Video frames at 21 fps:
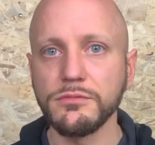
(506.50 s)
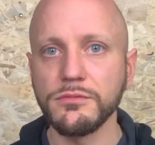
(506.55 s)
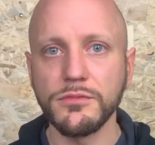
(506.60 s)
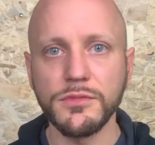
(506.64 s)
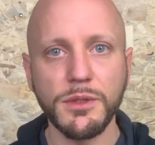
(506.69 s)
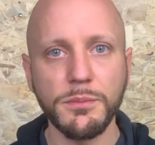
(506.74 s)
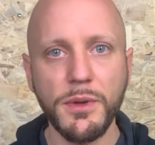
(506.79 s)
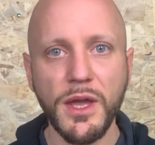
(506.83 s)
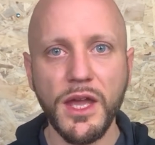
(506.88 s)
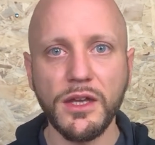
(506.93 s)

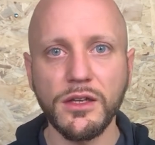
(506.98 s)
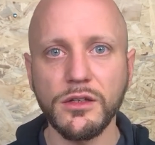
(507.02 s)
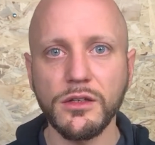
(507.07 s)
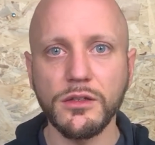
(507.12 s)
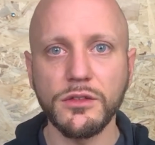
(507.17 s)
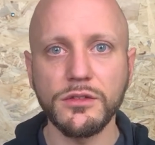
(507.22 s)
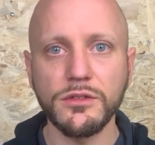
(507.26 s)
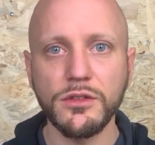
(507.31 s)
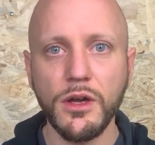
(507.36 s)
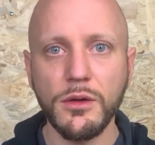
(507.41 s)
depending
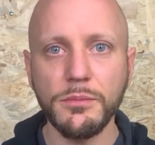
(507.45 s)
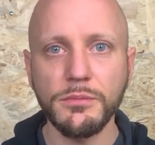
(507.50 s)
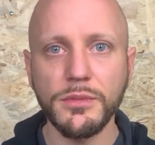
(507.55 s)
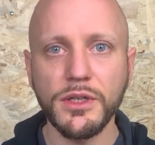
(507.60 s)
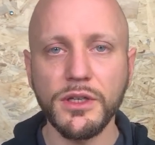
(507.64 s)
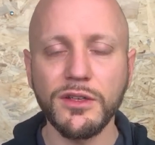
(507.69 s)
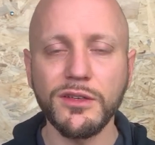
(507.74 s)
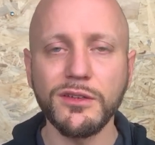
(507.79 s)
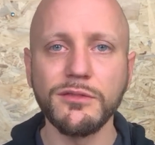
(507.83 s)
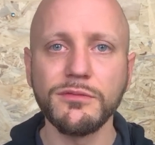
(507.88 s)
on the
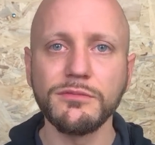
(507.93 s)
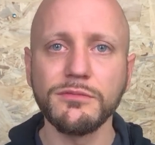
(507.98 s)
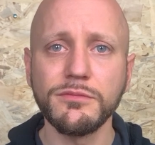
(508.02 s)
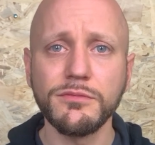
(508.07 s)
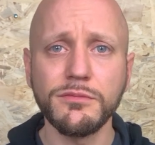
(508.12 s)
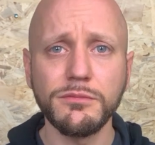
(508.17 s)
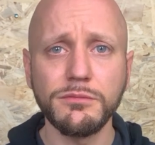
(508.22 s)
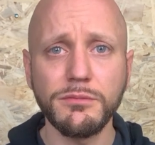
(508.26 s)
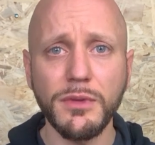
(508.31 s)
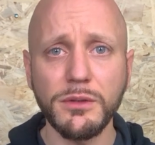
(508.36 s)
topic,
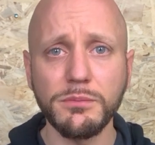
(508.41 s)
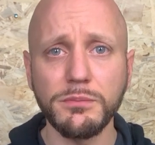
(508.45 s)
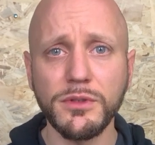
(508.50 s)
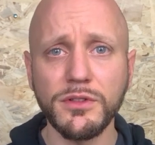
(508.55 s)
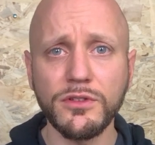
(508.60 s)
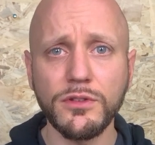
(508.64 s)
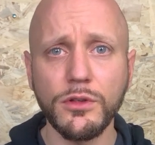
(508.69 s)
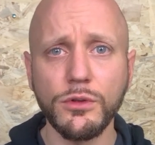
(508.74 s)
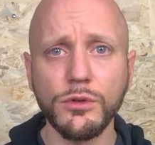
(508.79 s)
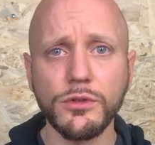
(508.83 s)
might be
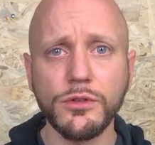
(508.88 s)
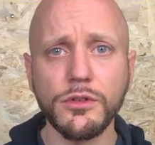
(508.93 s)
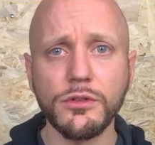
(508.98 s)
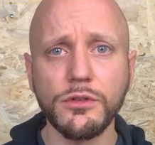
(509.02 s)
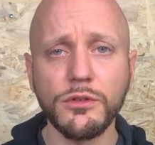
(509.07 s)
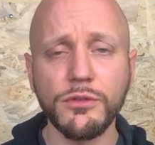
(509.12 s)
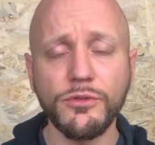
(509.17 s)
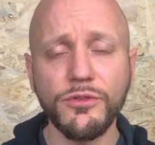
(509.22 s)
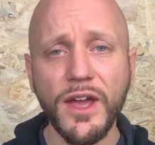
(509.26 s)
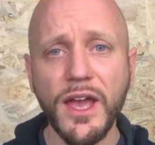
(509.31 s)
slower
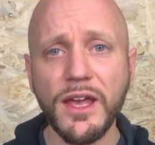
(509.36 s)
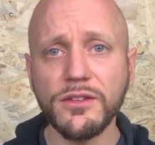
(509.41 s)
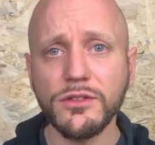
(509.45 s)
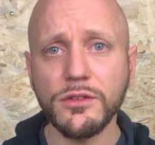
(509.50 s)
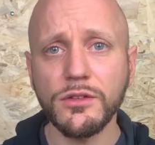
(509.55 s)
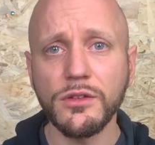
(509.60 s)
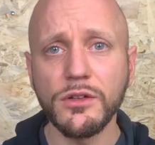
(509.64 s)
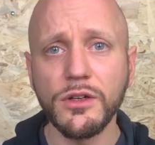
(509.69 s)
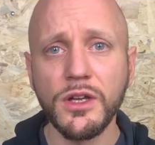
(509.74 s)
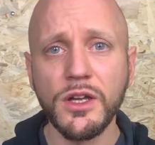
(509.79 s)
or
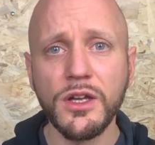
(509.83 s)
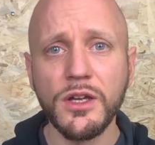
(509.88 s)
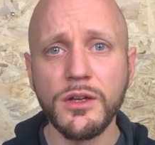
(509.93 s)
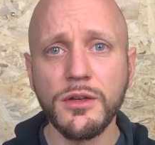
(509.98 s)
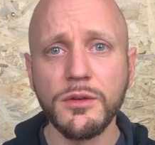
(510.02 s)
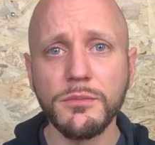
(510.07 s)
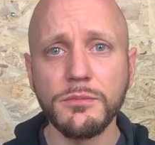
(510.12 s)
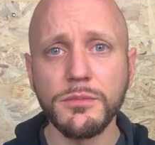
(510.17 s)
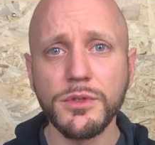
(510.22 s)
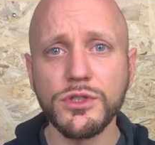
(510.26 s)
faster,
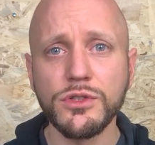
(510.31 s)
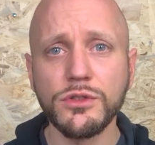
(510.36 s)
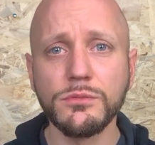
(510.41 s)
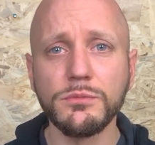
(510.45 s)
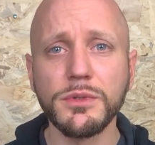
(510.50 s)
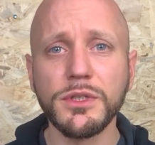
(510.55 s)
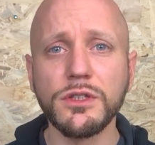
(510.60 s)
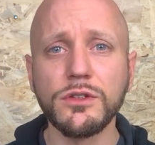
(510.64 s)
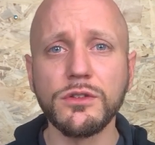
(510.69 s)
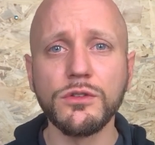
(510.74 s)
but shouldn't
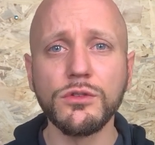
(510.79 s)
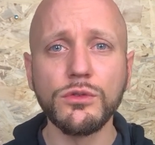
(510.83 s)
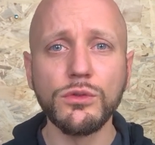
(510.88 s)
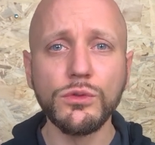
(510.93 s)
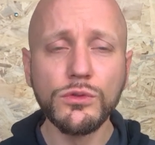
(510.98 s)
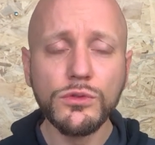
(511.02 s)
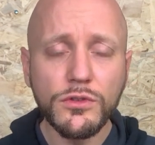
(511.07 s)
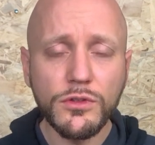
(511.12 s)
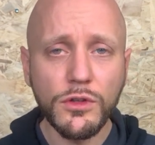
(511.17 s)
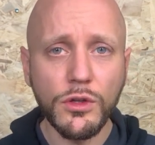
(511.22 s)
be
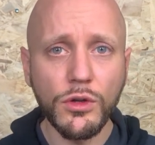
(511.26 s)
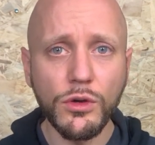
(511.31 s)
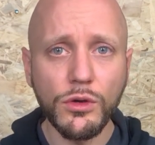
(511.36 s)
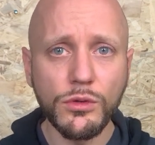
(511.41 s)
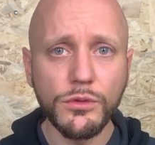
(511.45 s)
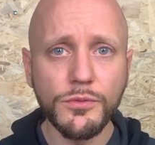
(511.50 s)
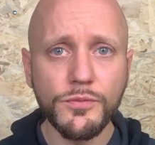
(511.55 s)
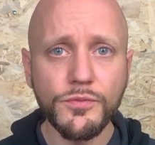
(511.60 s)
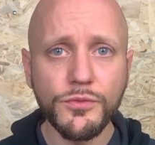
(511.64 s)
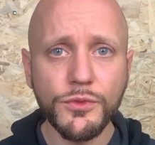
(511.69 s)
too
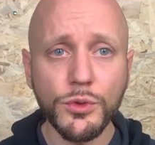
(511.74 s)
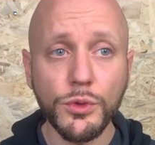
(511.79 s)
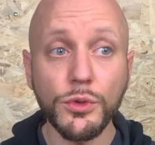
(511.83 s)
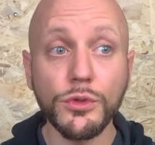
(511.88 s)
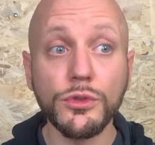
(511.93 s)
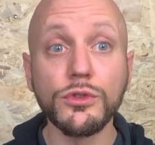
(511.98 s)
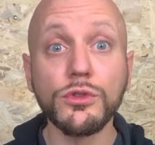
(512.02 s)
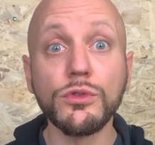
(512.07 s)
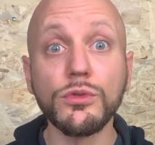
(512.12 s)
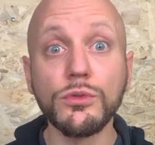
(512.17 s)
slow or
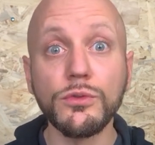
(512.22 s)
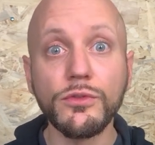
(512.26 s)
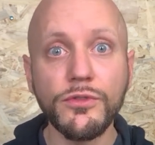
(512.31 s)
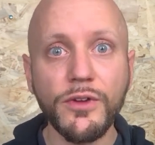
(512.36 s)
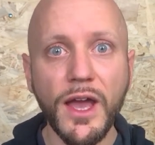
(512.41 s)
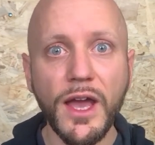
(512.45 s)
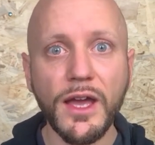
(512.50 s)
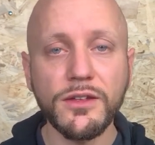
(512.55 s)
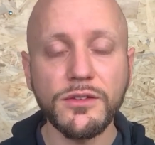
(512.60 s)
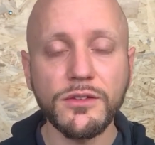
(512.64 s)
too
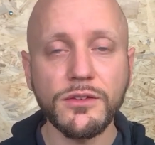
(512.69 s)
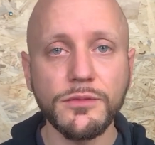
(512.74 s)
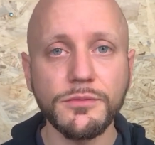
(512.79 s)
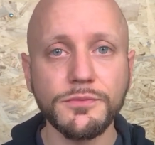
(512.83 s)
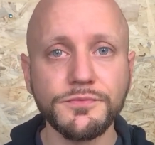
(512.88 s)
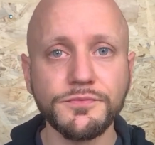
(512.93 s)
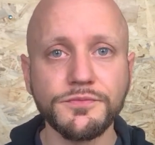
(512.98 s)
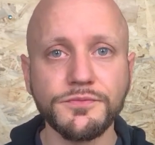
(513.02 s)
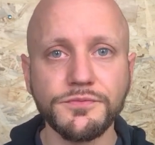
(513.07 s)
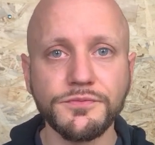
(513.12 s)
fast.
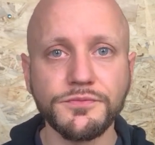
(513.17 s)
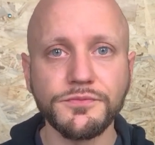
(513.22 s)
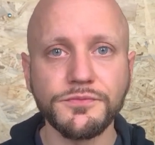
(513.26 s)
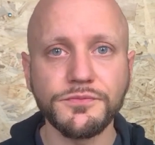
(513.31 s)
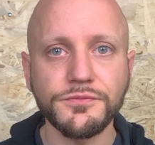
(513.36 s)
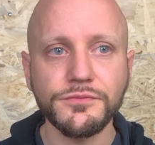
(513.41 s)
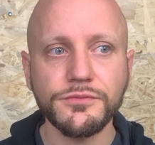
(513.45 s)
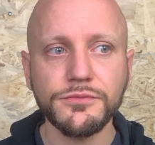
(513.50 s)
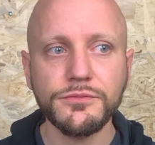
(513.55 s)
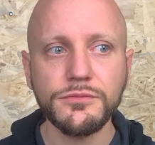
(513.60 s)

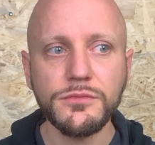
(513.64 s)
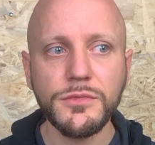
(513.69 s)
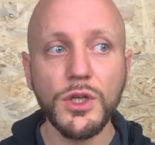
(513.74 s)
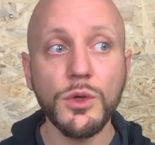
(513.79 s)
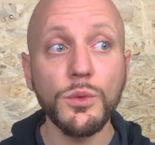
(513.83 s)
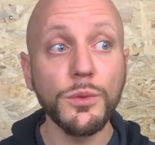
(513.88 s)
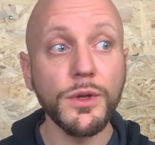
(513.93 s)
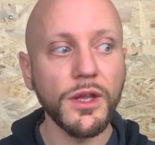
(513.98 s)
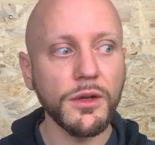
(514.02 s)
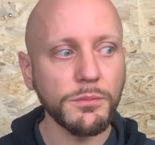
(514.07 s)

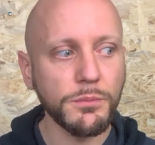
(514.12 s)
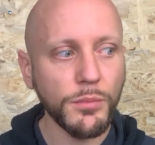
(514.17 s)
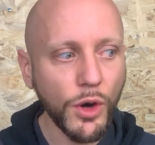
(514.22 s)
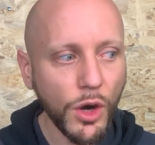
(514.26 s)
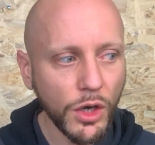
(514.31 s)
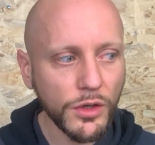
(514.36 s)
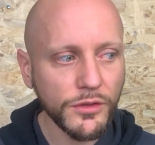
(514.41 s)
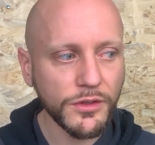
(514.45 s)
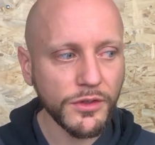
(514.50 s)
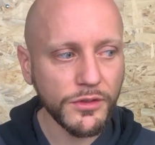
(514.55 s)
We had
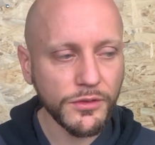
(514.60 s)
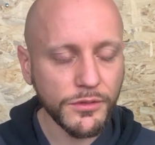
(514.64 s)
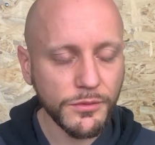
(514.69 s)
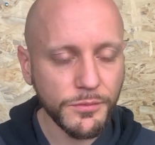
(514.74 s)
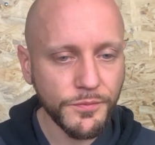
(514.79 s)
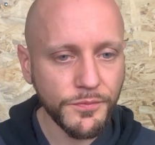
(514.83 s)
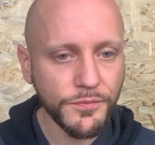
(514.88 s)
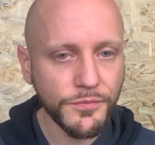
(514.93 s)
pauses.